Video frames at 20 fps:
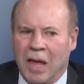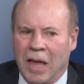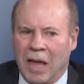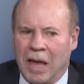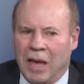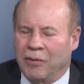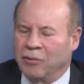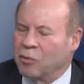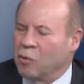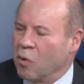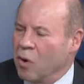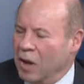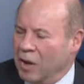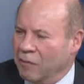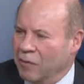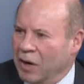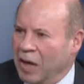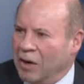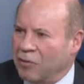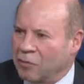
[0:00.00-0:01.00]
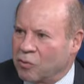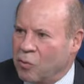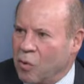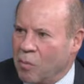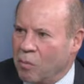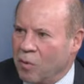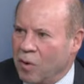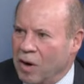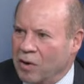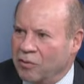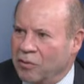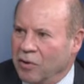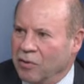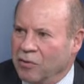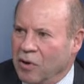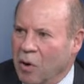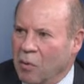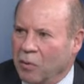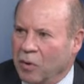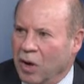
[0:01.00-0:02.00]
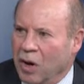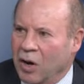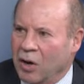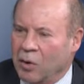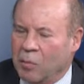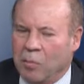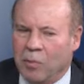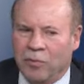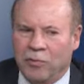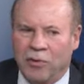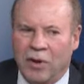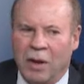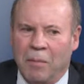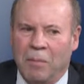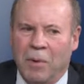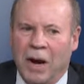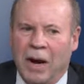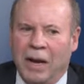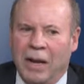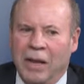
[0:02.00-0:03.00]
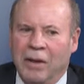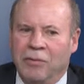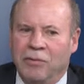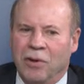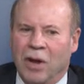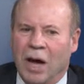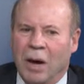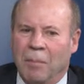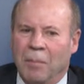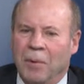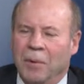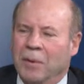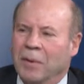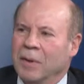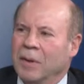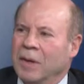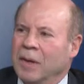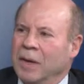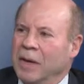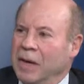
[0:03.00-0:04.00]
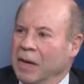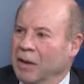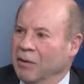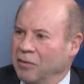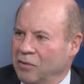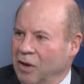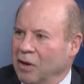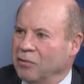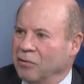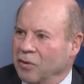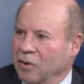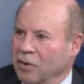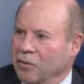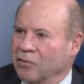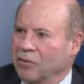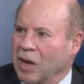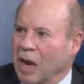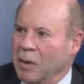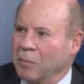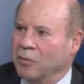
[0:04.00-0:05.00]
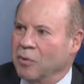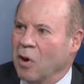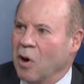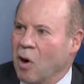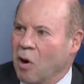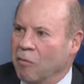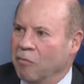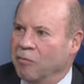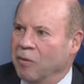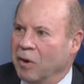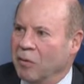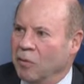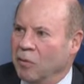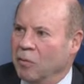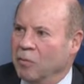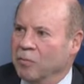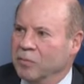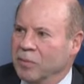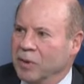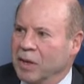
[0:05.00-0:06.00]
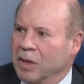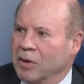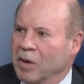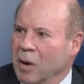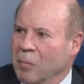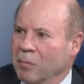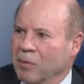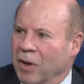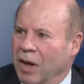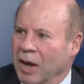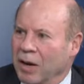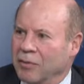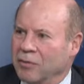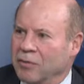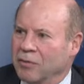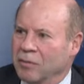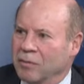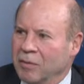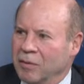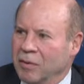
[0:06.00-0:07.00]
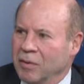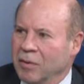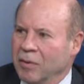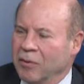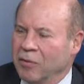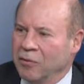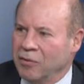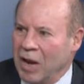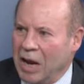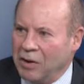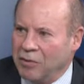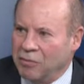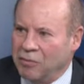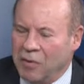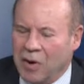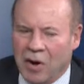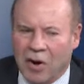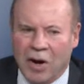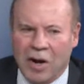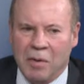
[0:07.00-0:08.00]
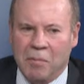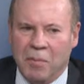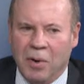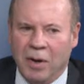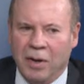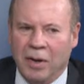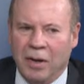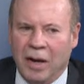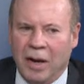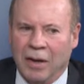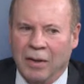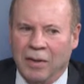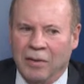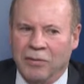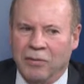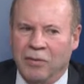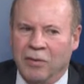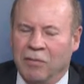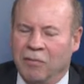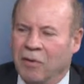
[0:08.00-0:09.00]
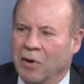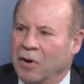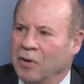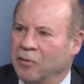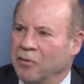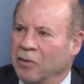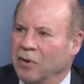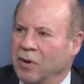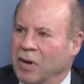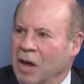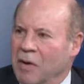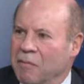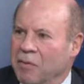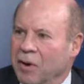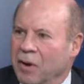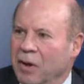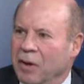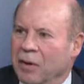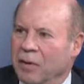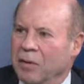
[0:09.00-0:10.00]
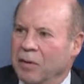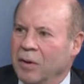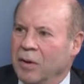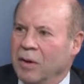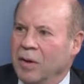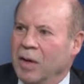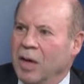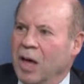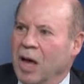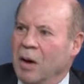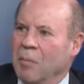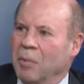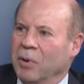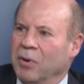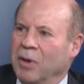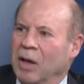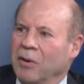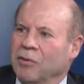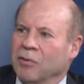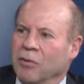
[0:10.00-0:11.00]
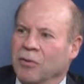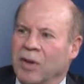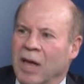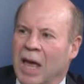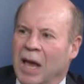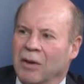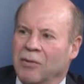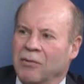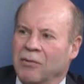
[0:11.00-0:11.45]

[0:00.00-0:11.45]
S corporation is owned 100% by an ESOP, it essentially escapes all federal income tax. States vary, but this is a very significant potential tax